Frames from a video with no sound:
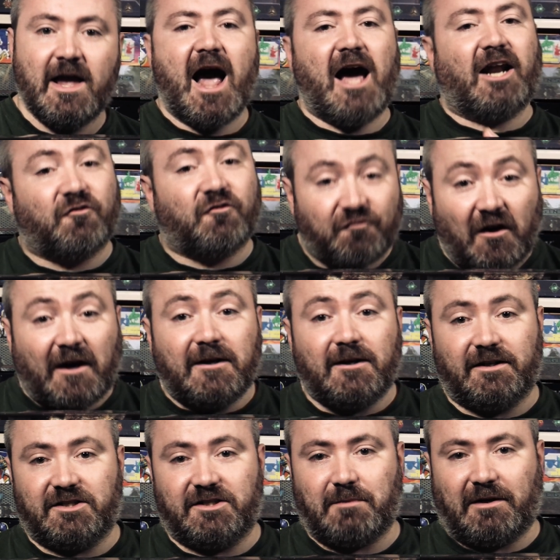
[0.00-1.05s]
and a final
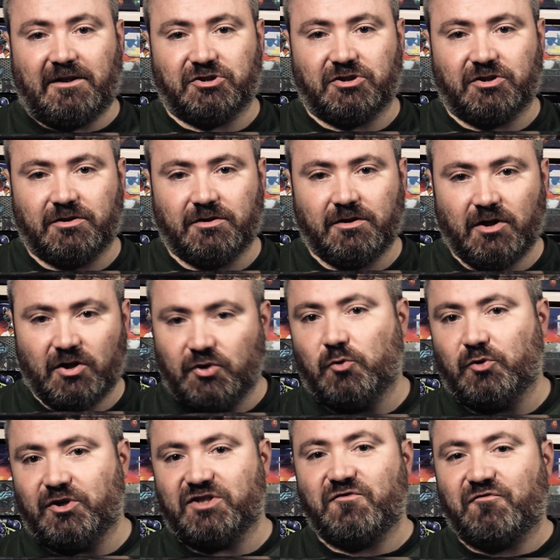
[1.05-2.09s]
expansion
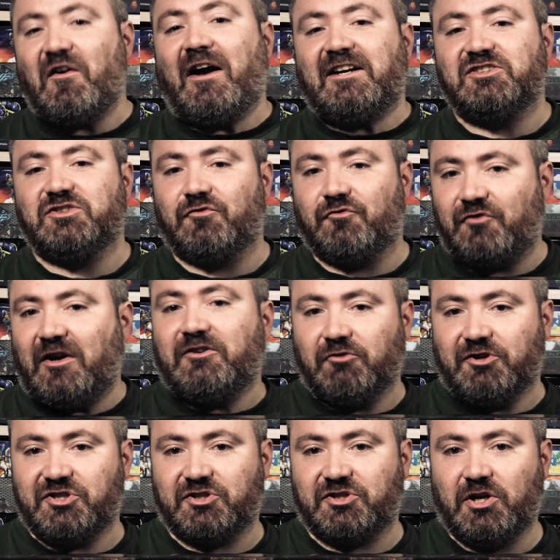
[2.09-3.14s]
known as Fangs of
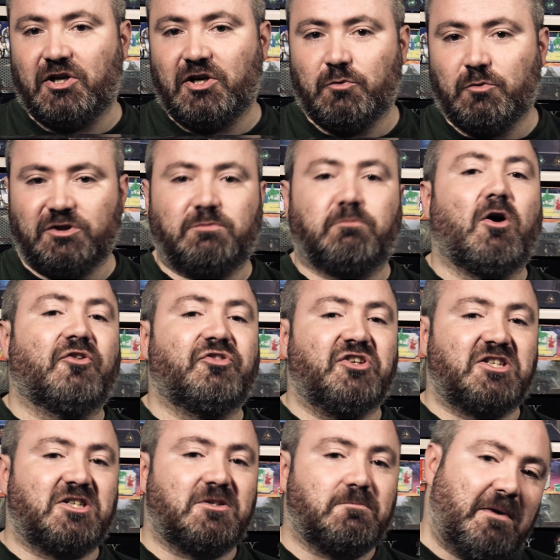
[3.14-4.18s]
Fenris, which brought the
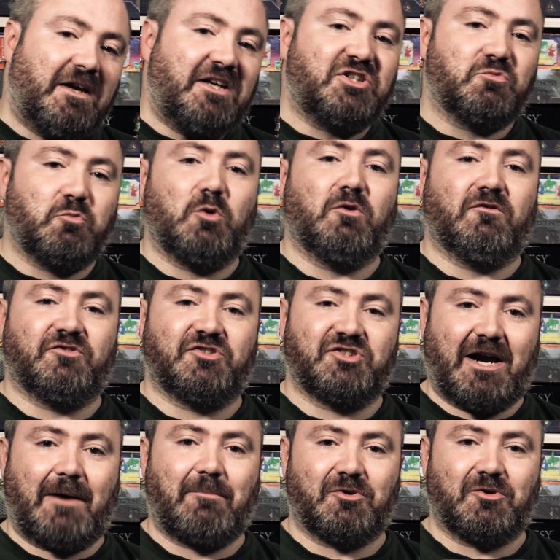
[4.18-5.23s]
Space Wolves
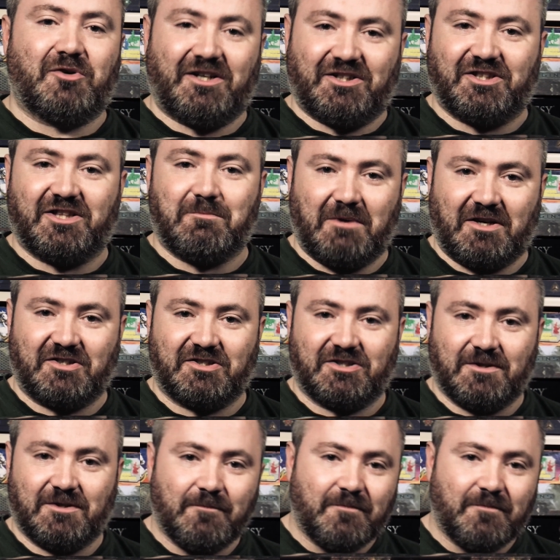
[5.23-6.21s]
chapter into the mix.